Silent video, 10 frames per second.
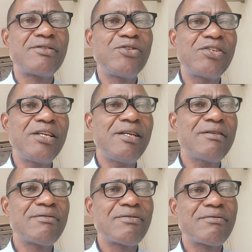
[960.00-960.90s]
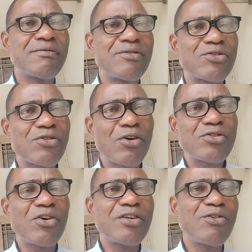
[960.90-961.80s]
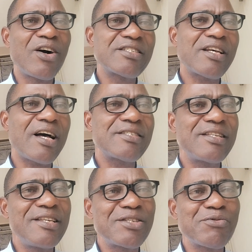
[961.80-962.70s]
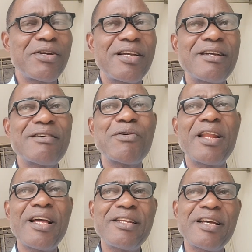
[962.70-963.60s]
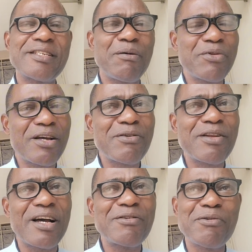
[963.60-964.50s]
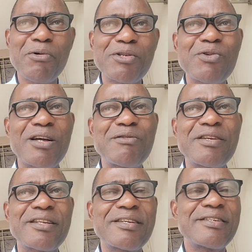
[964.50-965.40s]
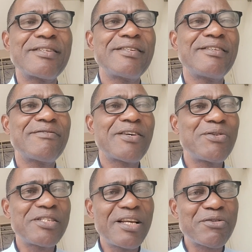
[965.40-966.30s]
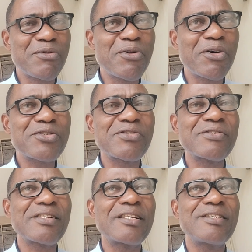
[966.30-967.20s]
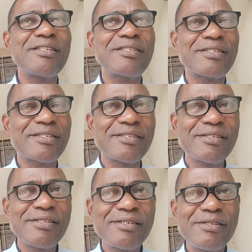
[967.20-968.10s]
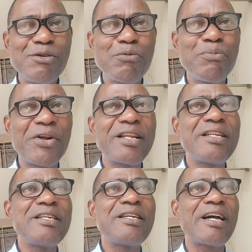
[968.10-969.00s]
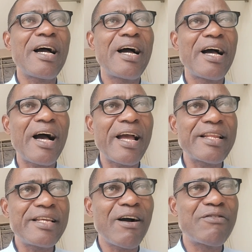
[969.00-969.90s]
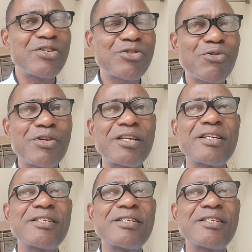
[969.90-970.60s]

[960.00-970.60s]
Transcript: You see, structuring your answers in this way will let the examiner know that you know what you are doing. When you say introduction, that is, you bring the idea of the story